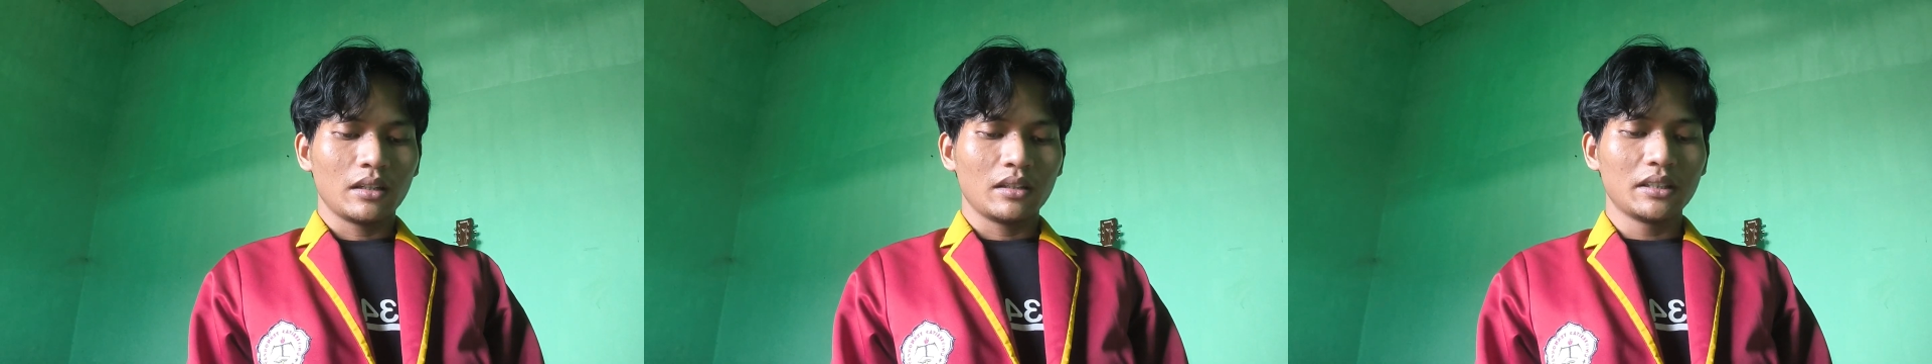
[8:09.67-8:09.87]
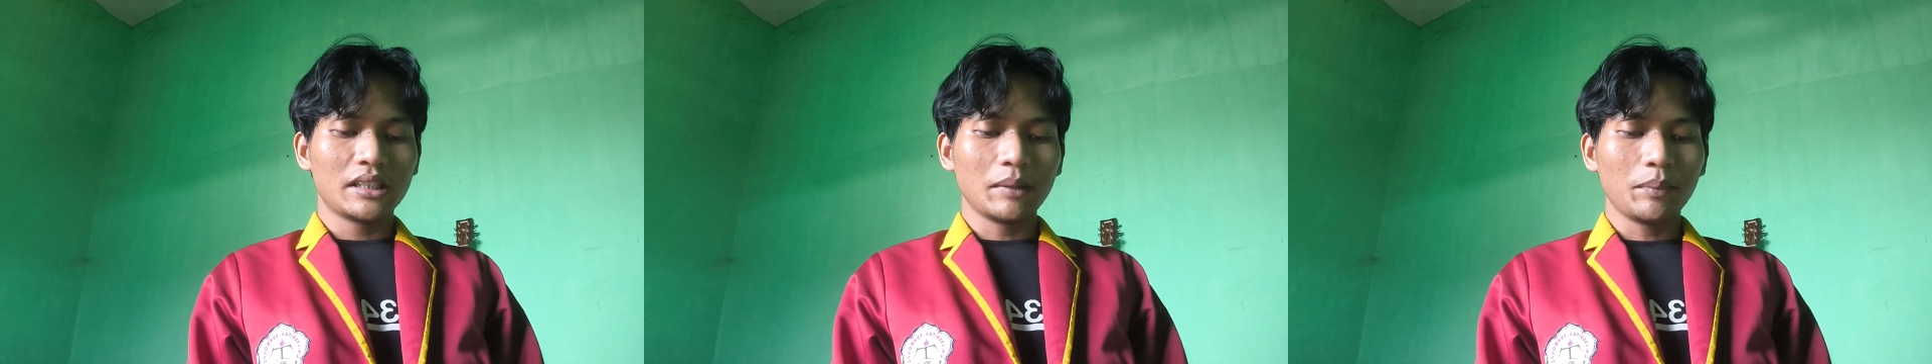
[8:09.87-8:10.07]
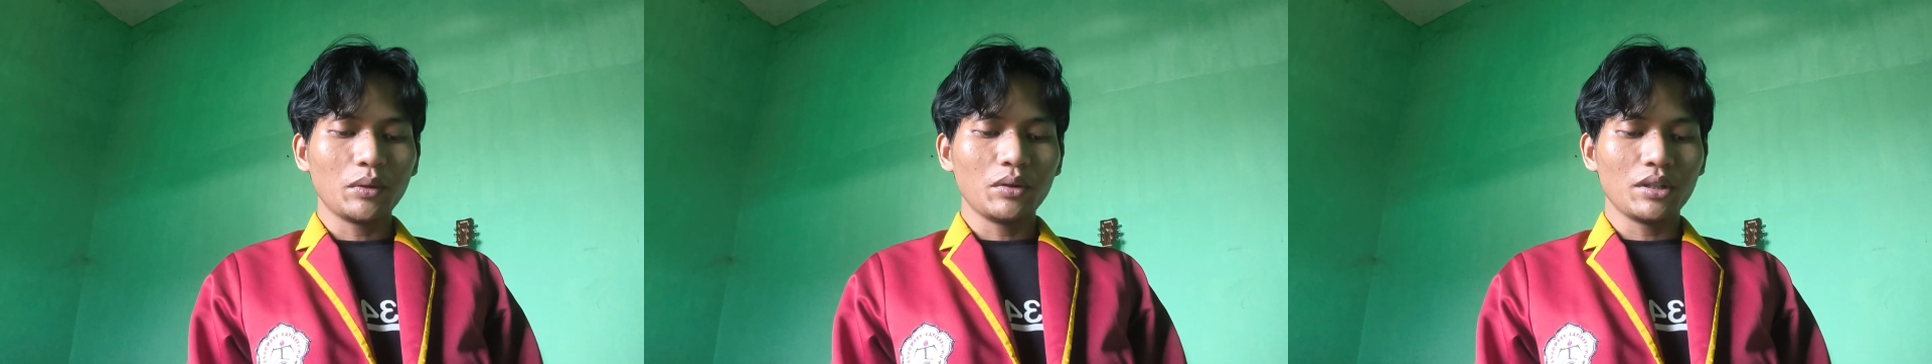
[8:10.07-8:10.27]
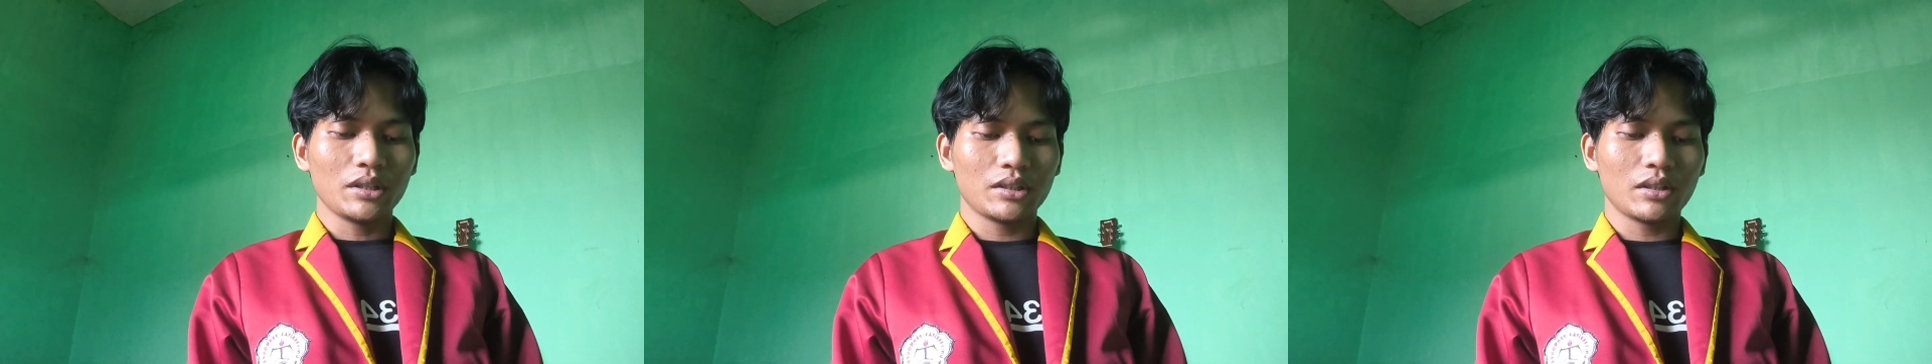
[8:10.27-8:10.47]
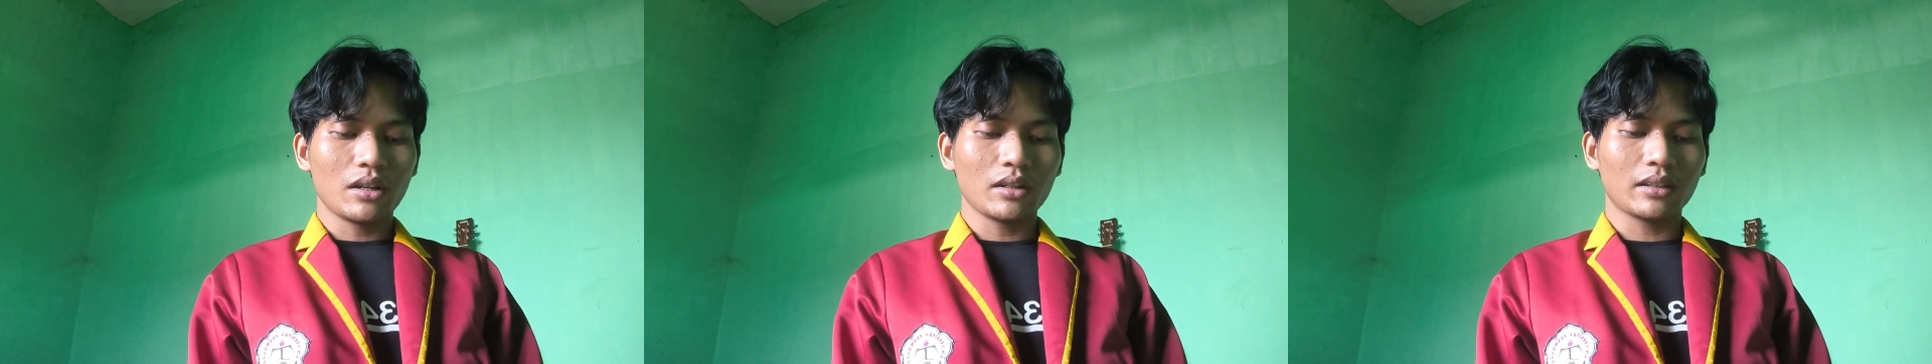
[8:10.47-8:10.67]
The CPU
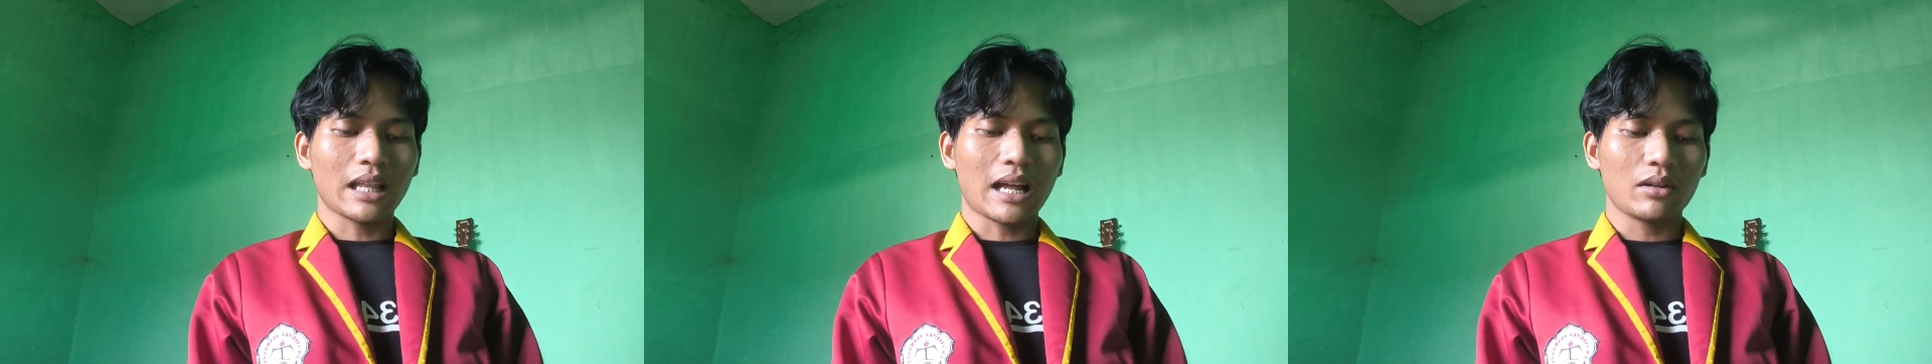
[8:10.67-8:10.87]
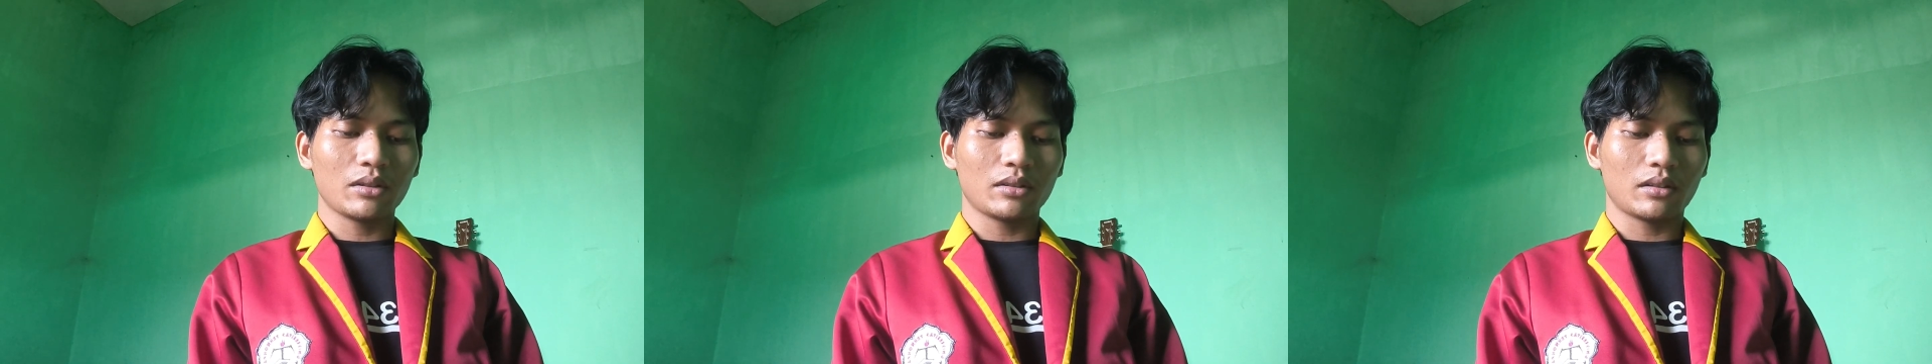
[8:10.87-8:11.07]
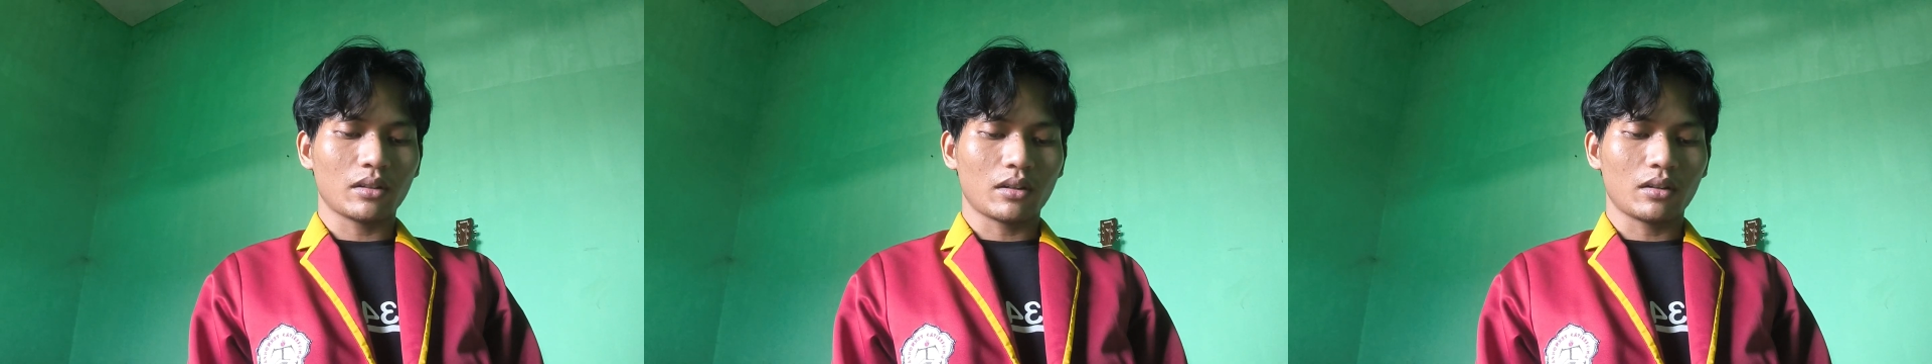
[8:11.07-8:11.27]
is locked out